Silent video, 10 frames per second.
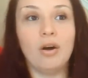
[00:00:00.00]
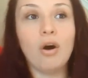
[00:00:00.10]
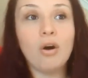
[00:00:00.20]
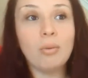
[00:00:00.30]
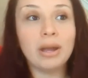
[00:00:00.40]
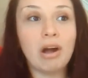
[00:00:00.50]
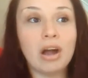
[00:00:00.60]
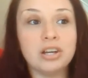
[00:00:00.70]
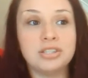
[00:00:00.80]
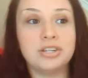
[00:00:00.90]
oh my
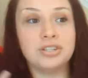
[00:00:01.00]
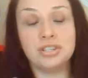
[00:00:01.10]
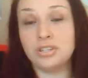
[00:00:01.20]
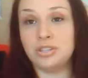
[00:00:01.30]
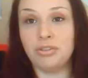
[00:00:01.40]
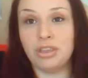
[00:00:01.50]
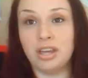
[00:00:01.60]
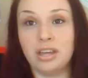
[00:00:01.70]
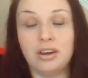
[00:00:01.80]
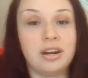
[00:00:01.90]
gosh, there's this new
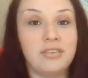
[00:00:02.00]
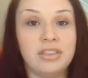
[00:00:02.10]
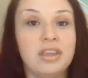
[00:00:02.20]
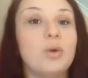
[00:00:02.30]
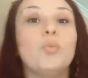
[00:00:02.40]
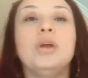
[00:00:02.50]
thing here and everything.